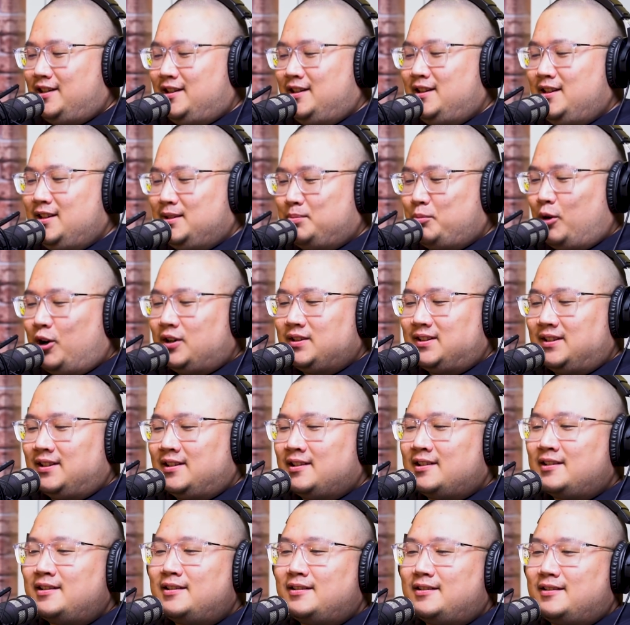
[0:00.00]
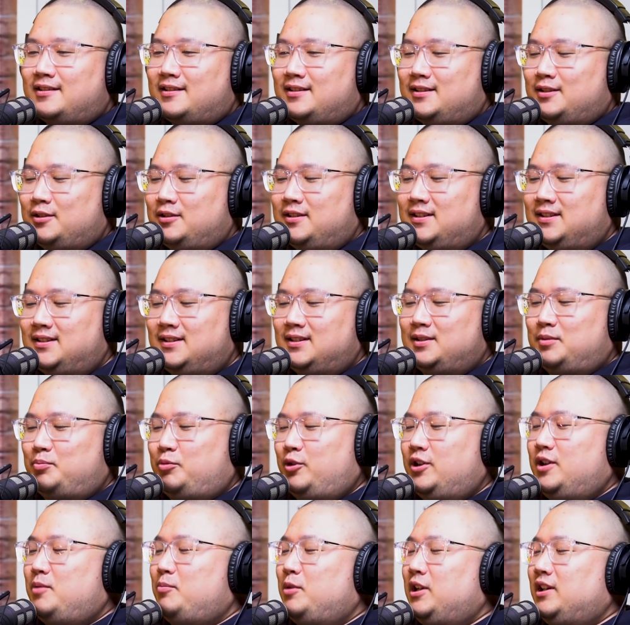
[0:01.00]
In this box here. So this
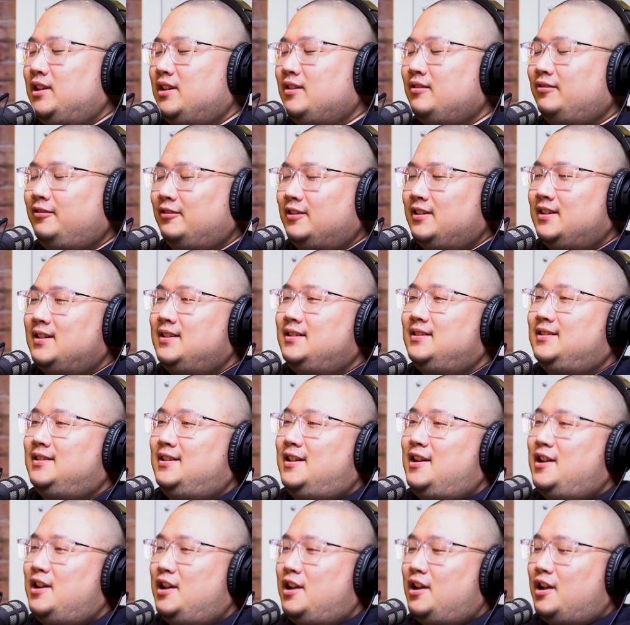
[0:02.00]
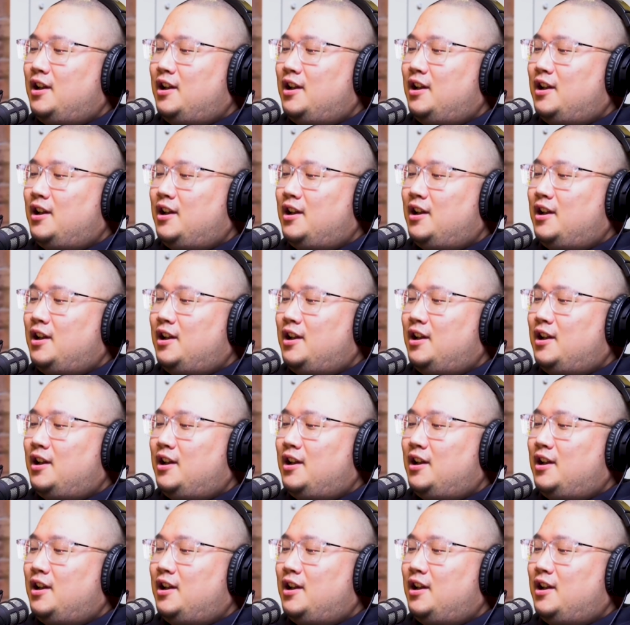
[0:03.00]
is pretty big deal for us.